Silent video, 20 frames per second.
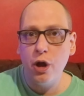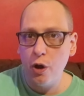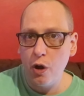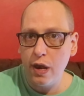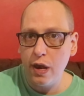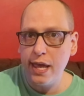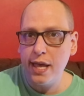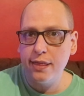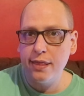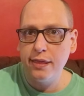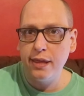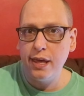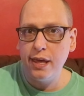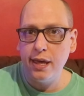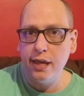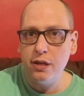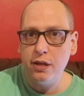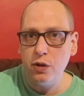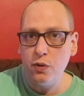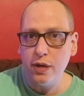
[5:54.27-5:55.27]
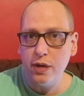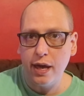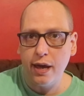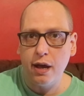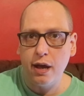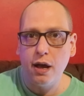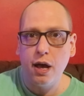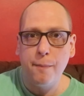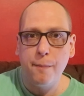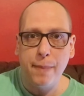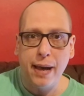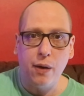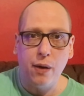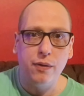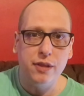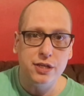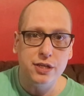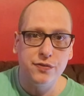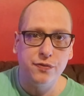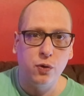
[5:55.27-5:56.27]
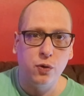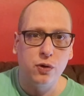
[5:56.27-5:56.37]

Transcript: early in the new year about this